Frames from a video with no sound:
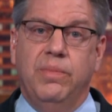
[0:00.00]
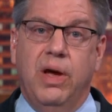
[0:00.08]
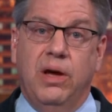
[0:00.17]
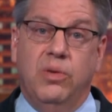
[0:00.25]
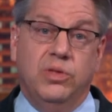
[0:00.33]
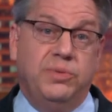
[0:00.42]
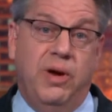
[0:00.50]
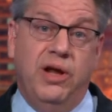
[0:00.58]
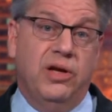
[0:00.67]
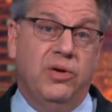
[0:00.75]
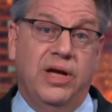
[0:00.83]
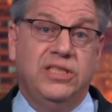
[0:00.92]
uh, respond
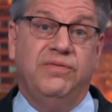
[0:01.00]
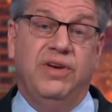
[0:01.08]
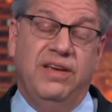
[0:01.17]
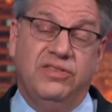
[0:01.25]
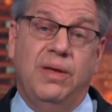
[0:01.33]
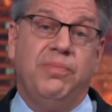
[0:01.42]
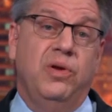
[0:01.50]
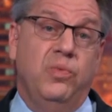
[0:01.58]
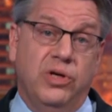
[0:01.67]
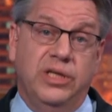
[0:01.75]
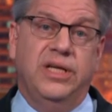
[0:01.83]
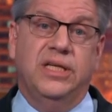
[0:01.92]
aggressively if something
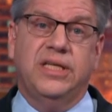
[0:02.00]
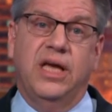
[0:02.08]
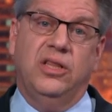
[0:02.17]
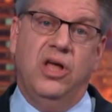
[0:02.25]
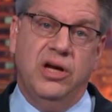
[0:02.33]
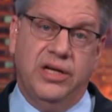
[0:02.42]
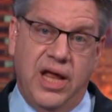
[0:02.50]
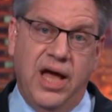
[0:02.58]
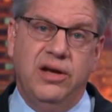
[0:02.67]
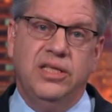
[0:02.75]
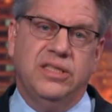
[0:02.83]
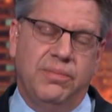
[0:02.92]
really does get locked
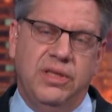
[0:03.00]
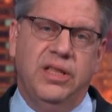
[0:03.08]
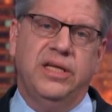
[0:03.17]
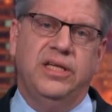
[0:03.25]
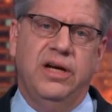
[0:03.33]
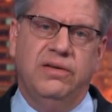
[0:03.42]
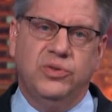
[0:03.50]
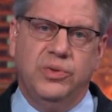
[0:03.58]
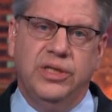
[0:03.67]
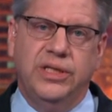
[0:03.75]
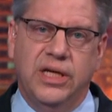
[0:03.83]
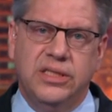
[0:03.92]
down and something like tariffs
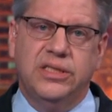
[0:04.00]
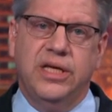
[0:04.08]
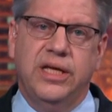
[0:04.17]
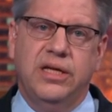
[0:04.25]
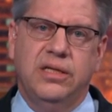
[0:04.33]
really does hit.